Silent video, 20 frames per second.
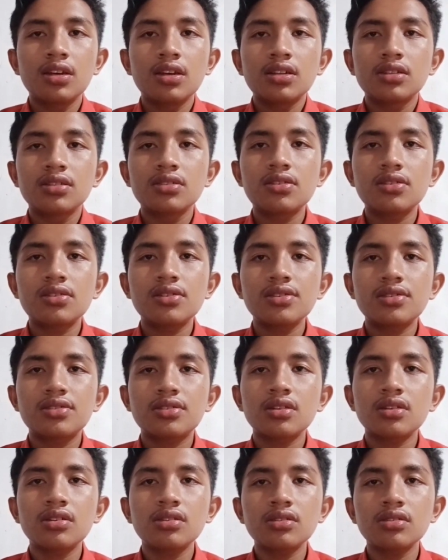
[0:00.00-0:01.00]
The
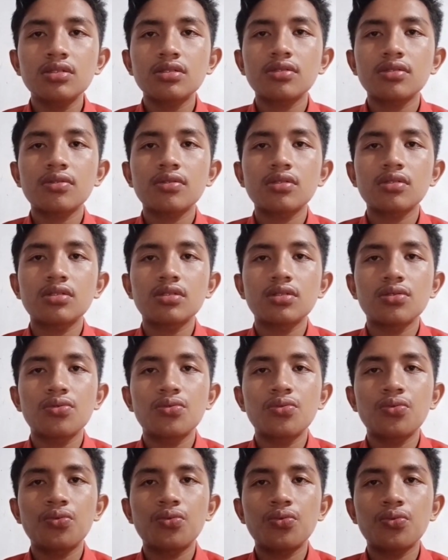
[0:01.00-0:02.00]
reason
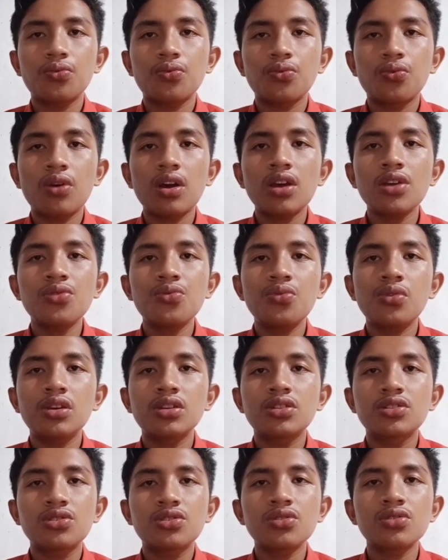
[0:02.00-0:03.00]
why
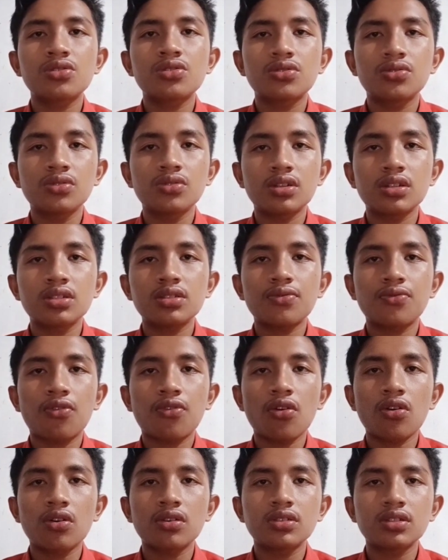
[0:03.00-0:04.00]
we choose students
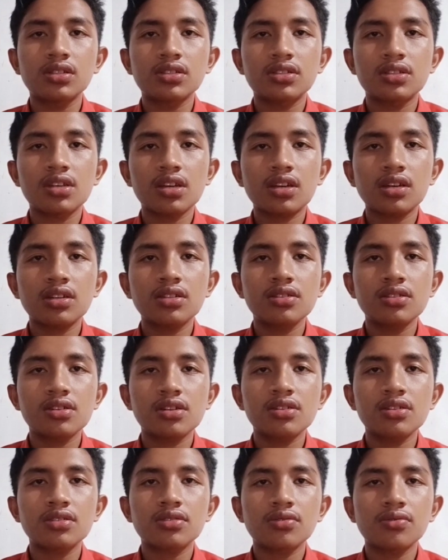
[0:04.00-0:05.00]
for the second
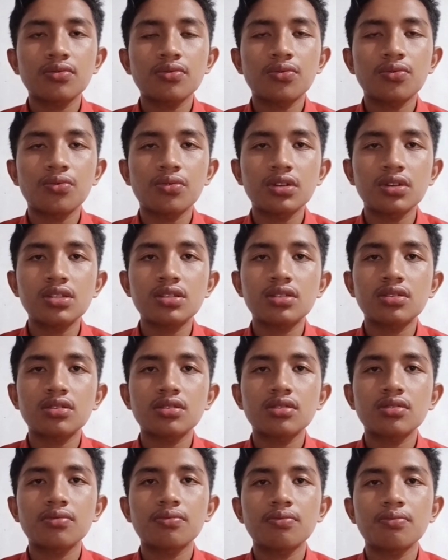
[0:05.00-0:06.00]
year was
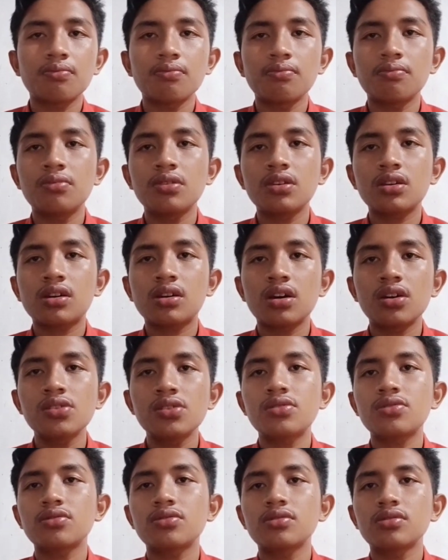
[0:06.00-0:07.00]

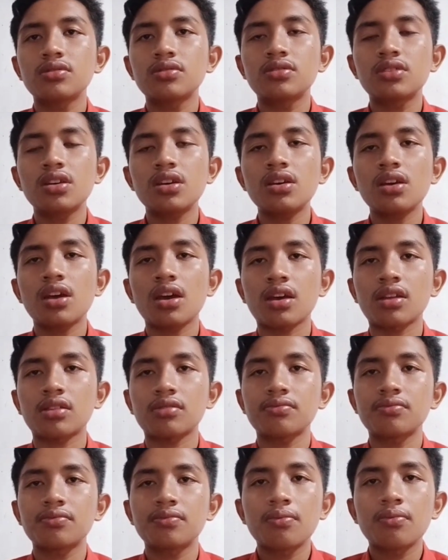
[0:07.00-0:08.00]
because they had
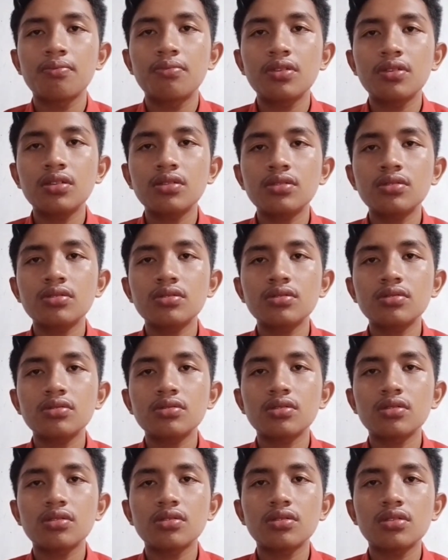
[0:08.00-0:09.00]
been
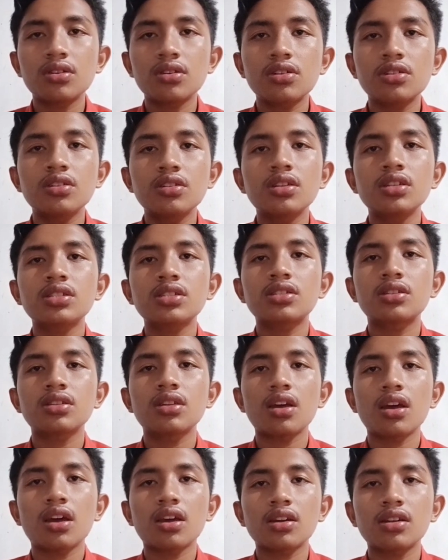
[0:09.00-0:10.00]
learning
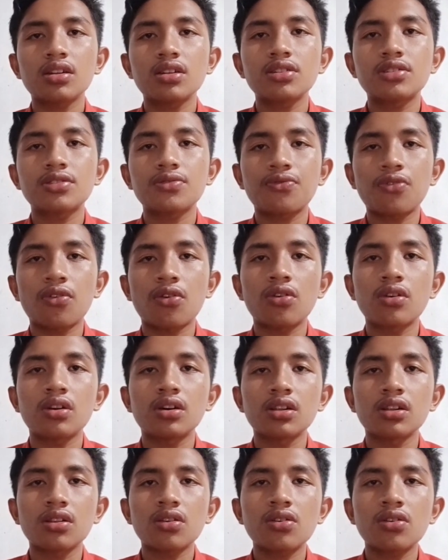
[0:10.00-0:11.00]
English for
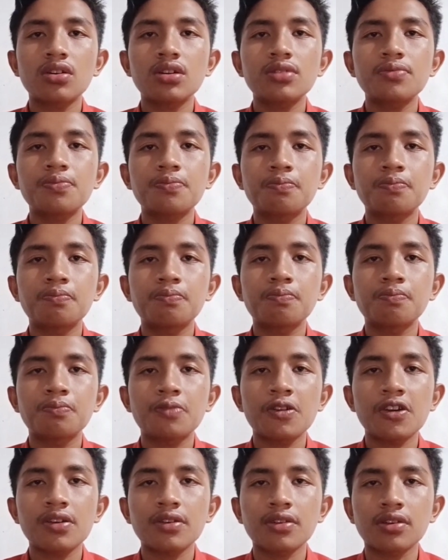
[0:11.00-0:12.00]
a longer
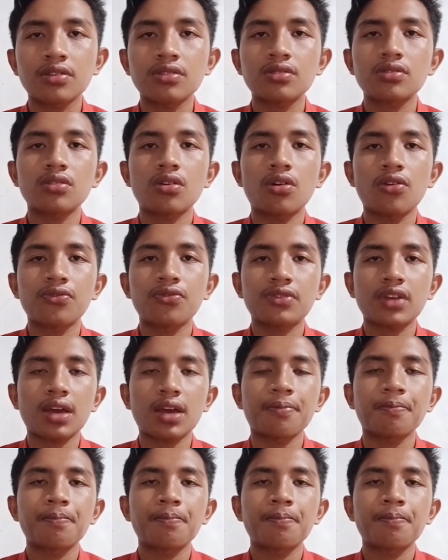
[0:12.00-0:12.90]
period of time